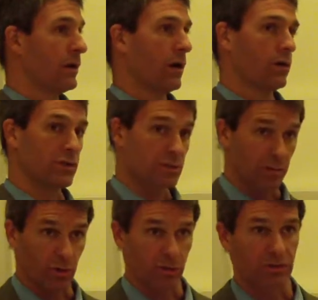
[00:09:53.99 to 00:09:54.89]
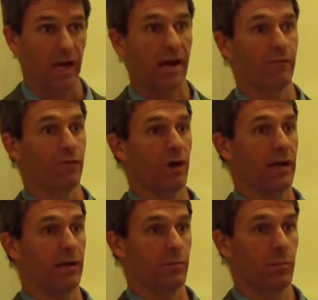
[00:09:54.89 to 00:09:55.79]
on a similar time
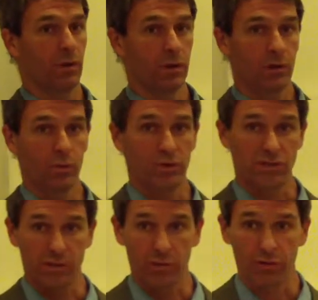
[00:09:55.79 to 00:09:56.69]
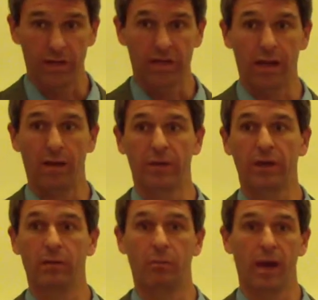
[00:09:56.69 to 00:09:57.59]
frame. with similar
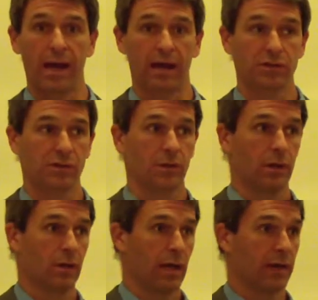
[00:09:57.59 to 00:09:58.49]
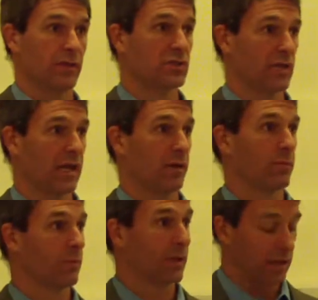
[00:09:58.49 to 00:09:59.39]
economic impacts and the
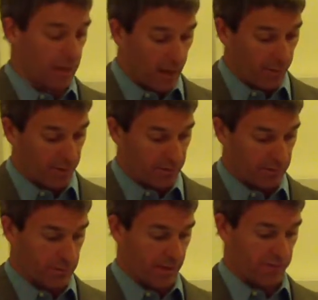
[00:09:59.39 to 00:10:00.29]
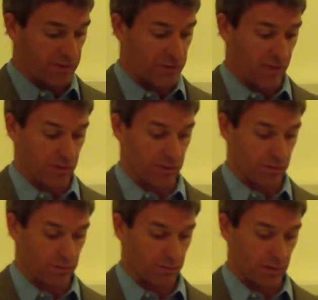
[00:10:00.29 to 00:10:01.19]
same economic
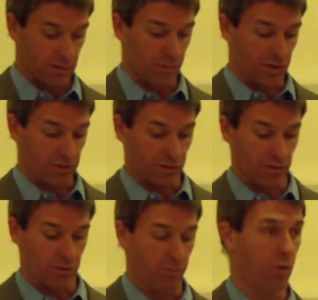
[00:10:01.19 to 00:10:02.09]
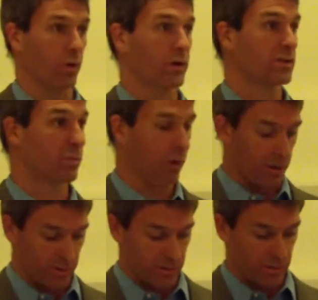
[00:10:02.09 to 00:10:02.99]
devastation, especially to the poorest
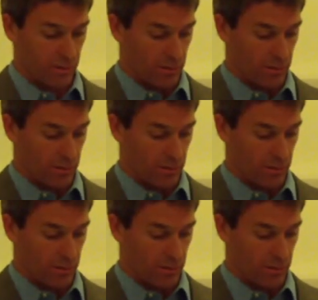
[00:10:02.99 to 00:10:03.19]
parts